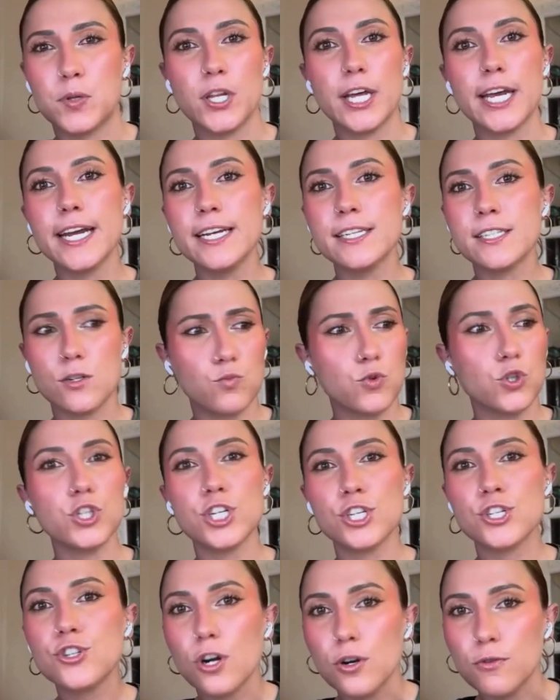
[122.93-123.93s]
plays and really
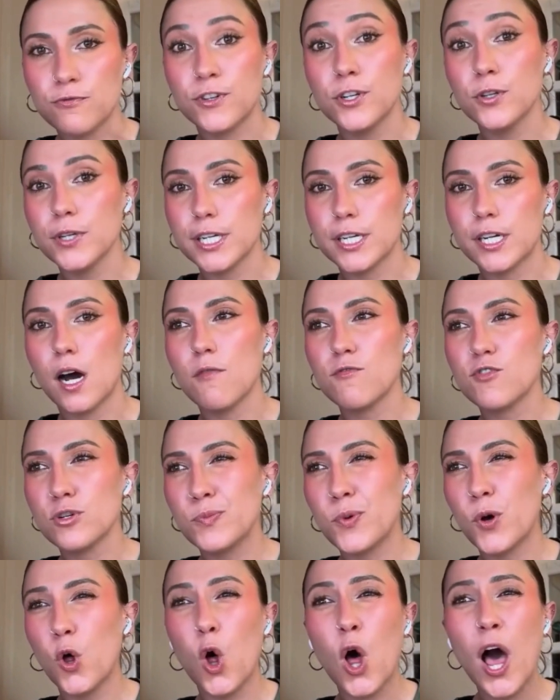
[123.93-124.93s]
start feeling
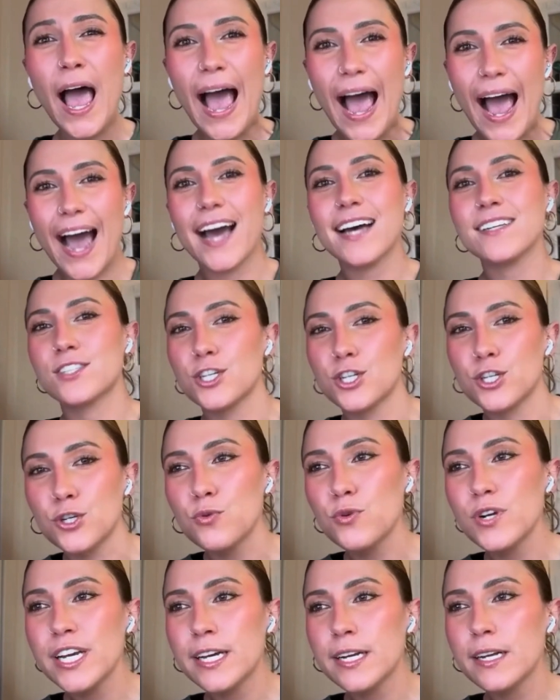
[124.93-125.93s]
comfortable as a
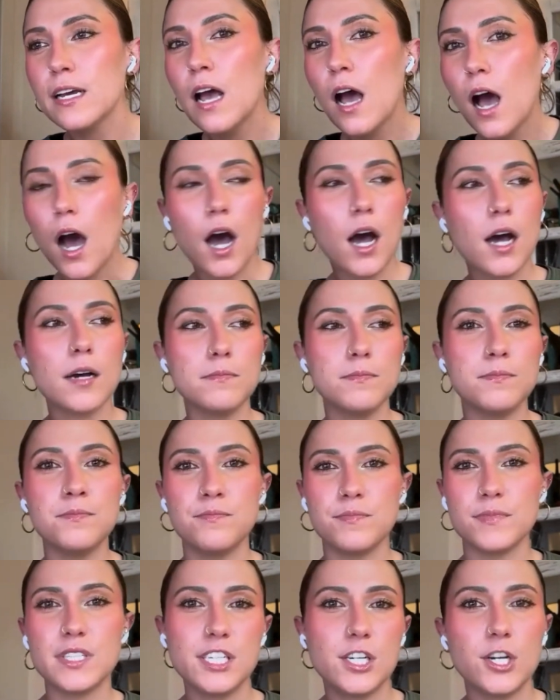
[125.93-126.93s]
unit.
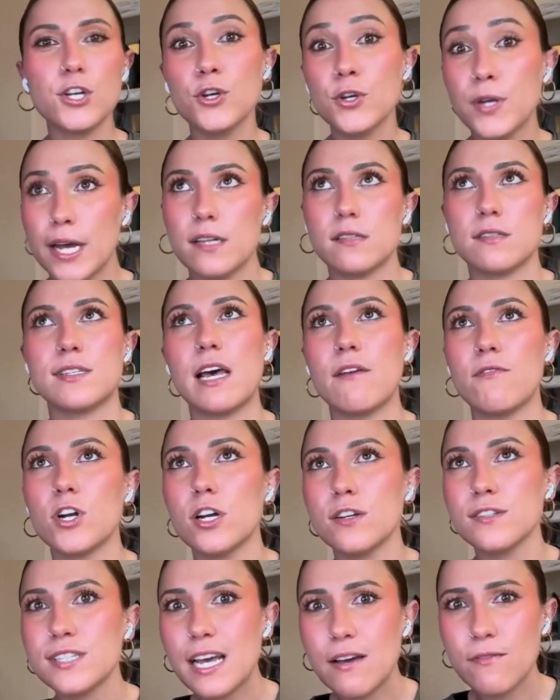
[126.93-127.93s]
Um, you know, you get seven
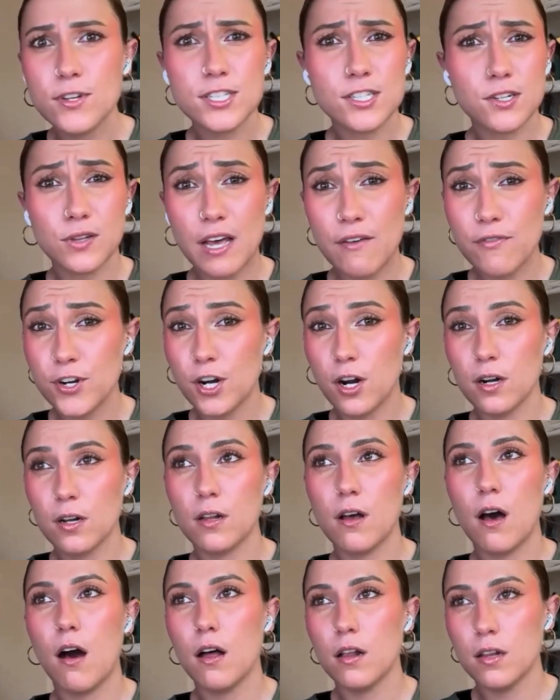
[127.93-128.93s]
on sevens, 11
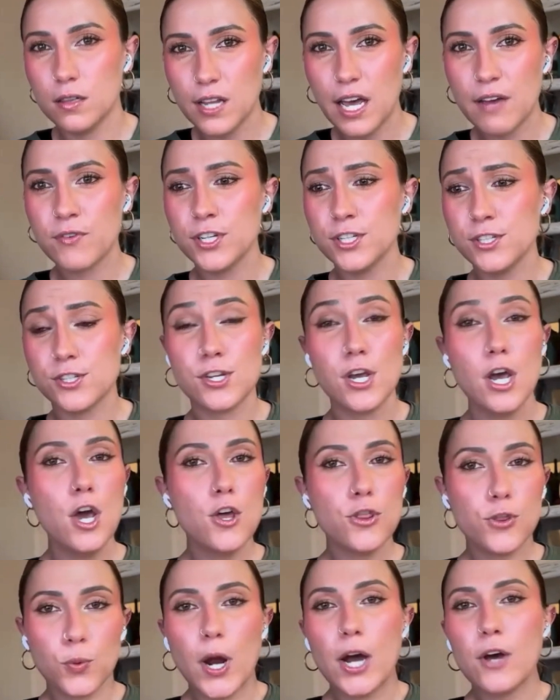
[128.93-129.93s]
on 11s
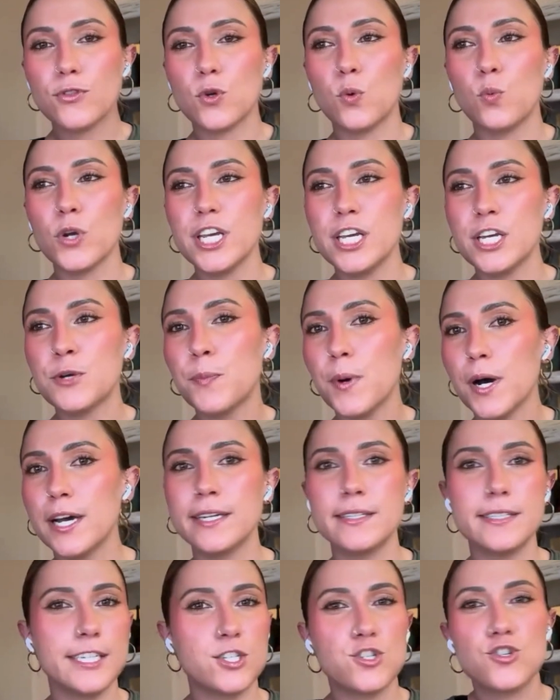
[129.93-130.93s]
throughout the week,
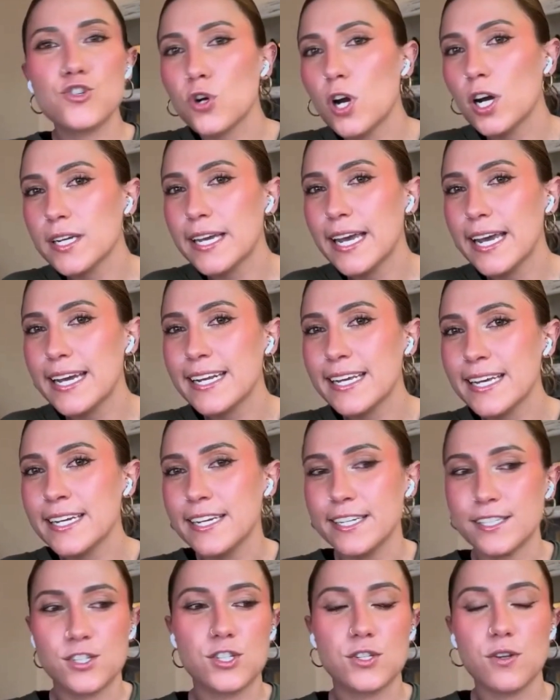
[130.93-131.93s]
but it's truncated.
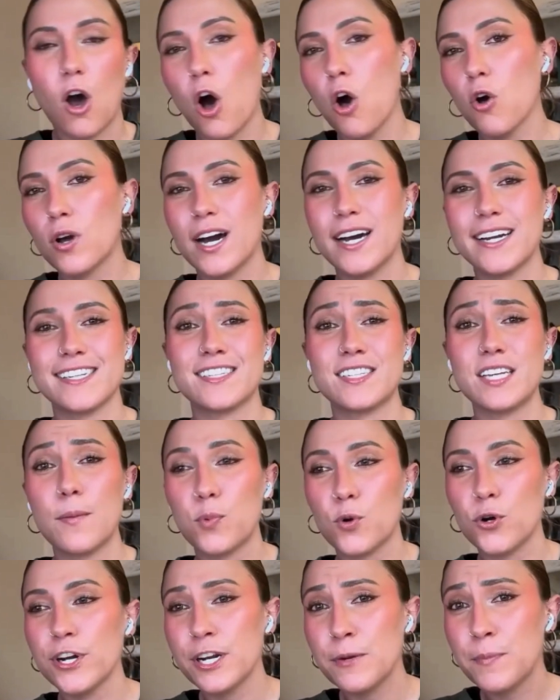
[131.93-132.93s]
It's all kind of
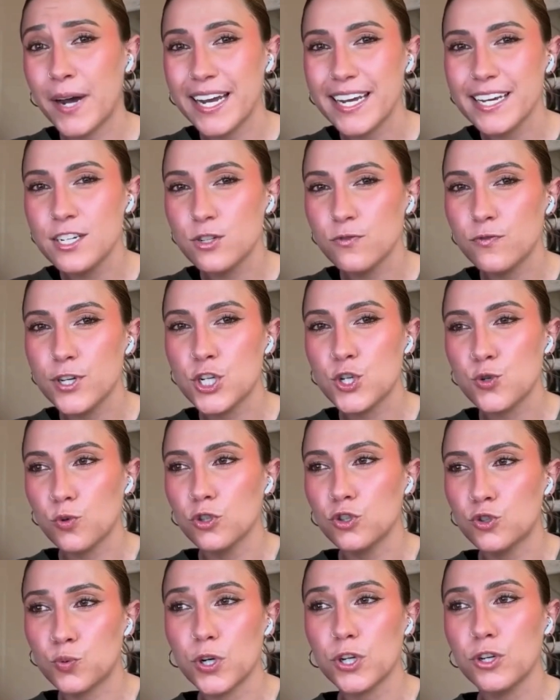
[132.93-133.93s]
separated by individual
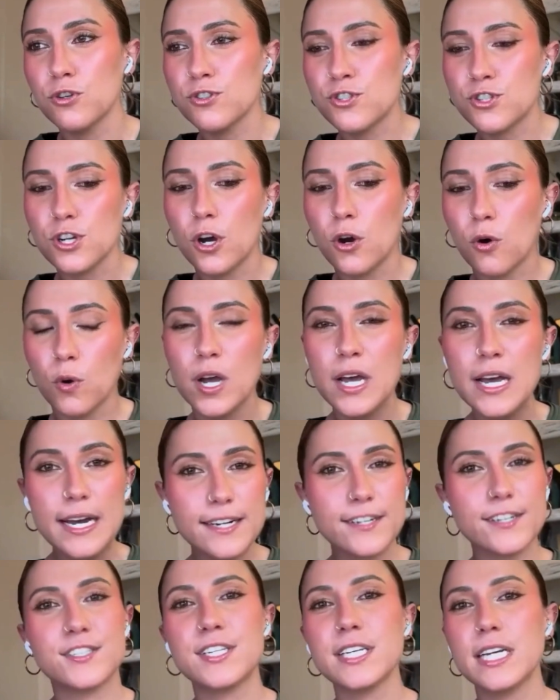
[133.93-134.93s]
drills. So
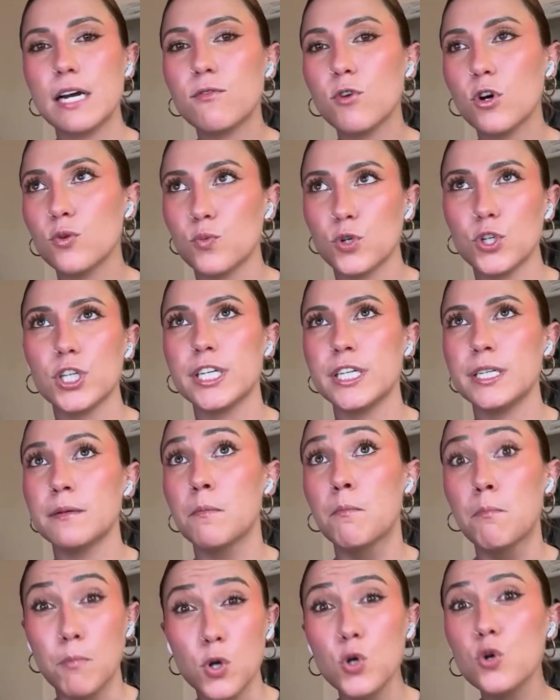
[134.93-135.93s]
to see everyone really
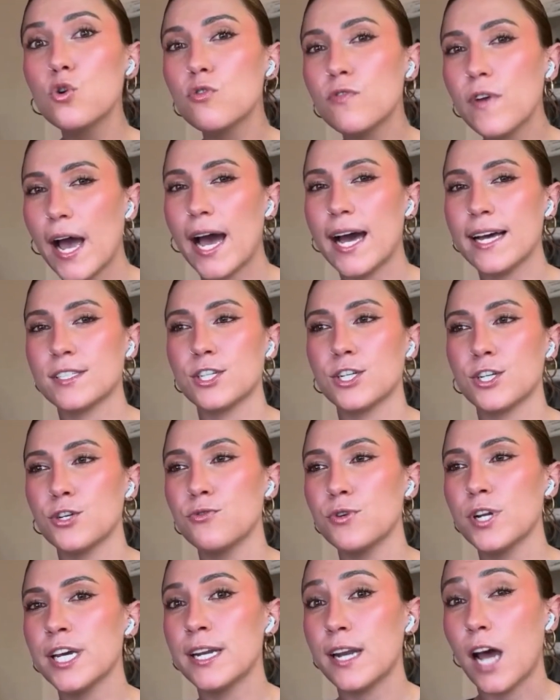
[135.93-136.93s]
move as a
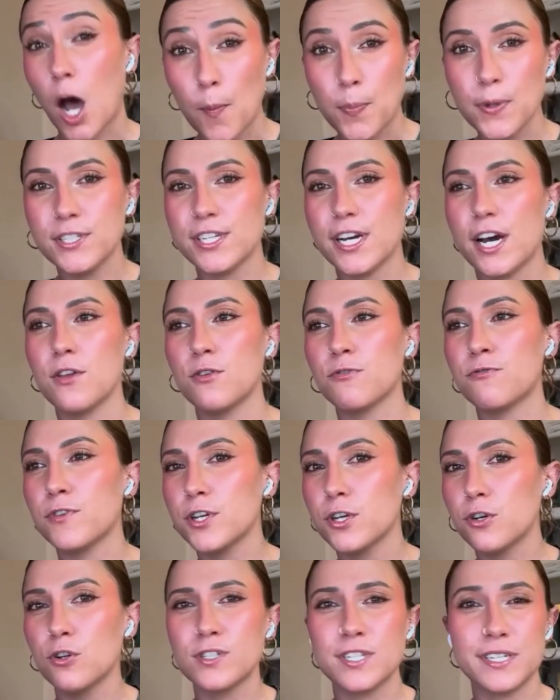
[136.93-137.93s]
unit up and down the
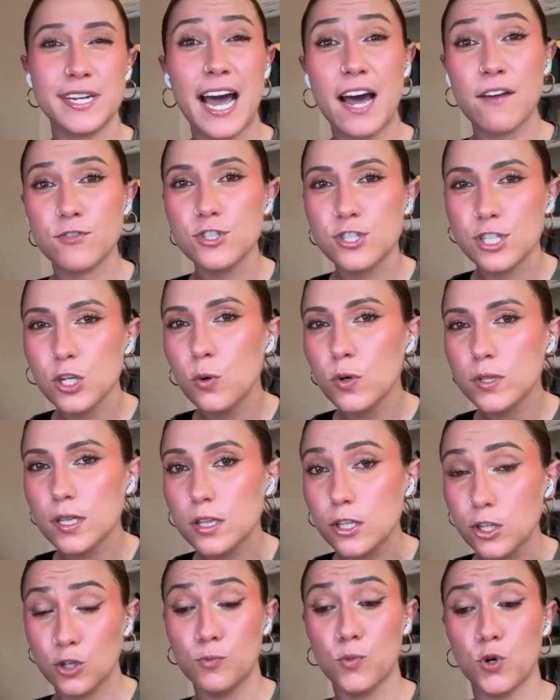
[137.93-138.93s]
field and have to deal with a
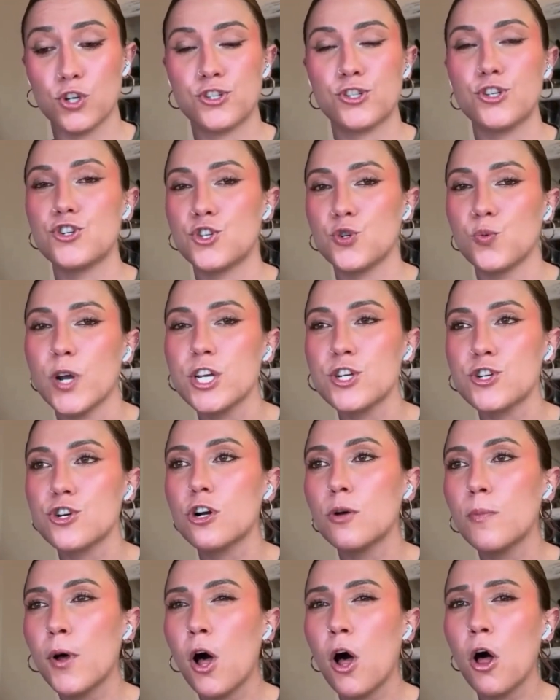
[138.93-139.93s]
little more
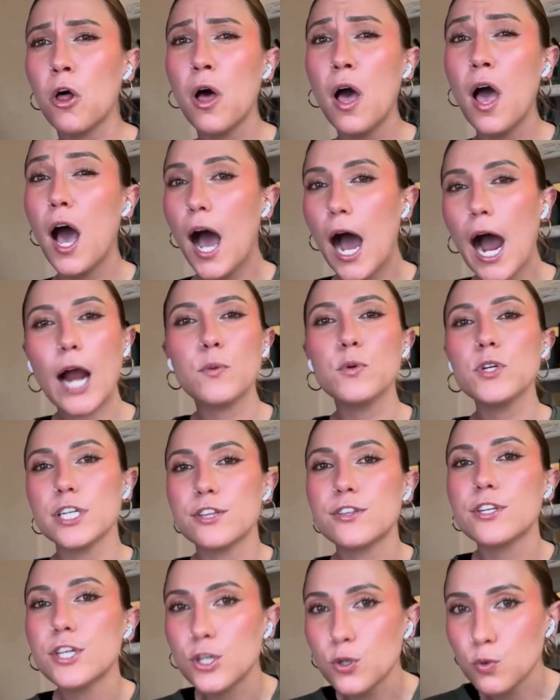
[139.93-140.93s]
situational ball, I really
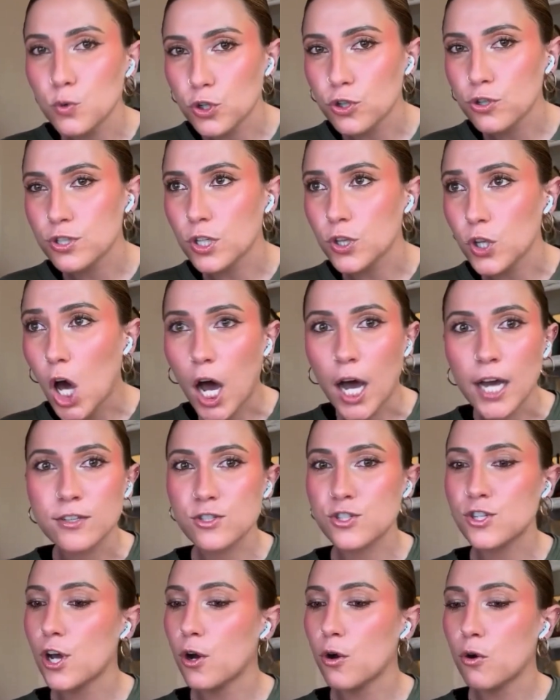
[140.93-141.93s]
think you learned a lot.
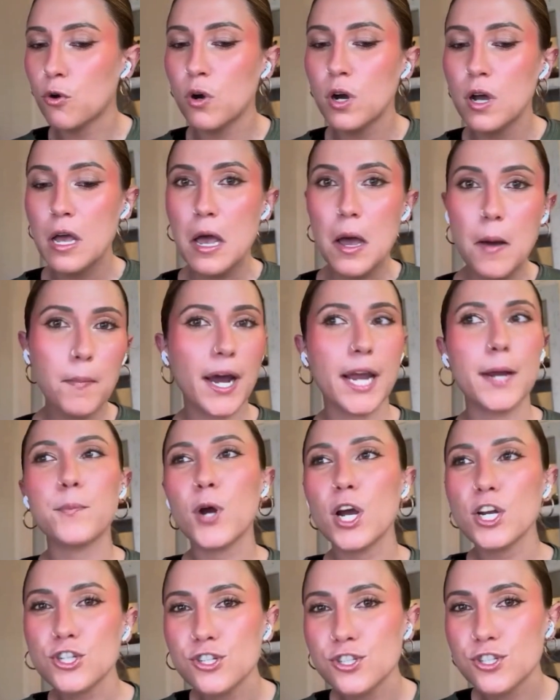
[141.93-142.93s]
So my
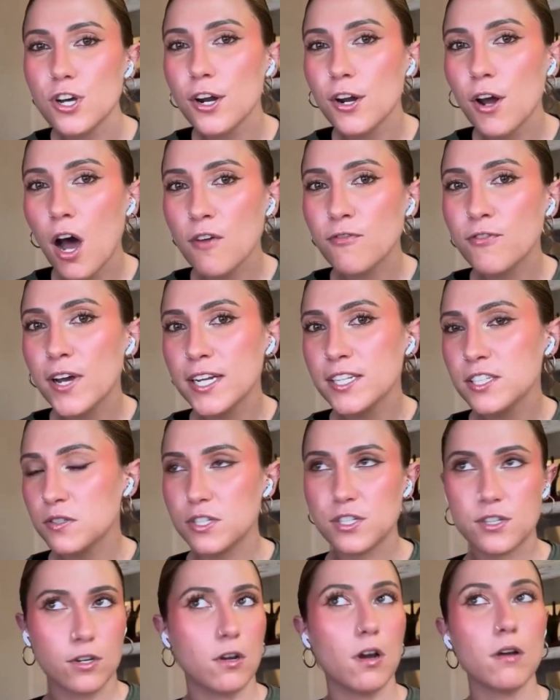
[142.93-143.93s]
impressions on
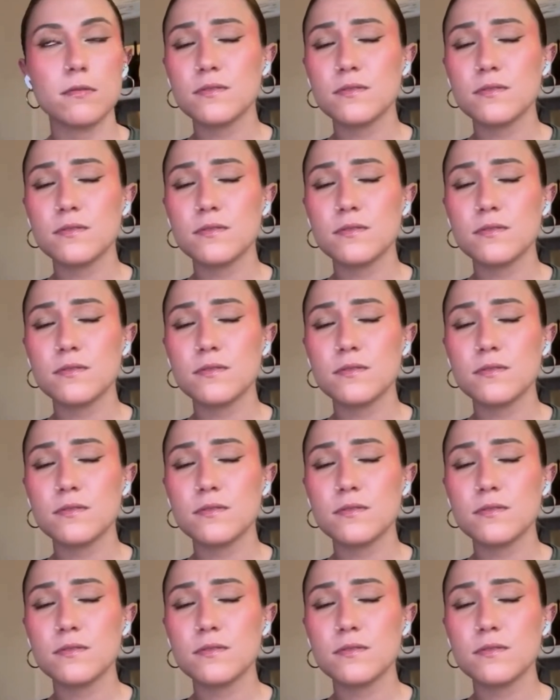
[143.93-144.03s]
offense, the,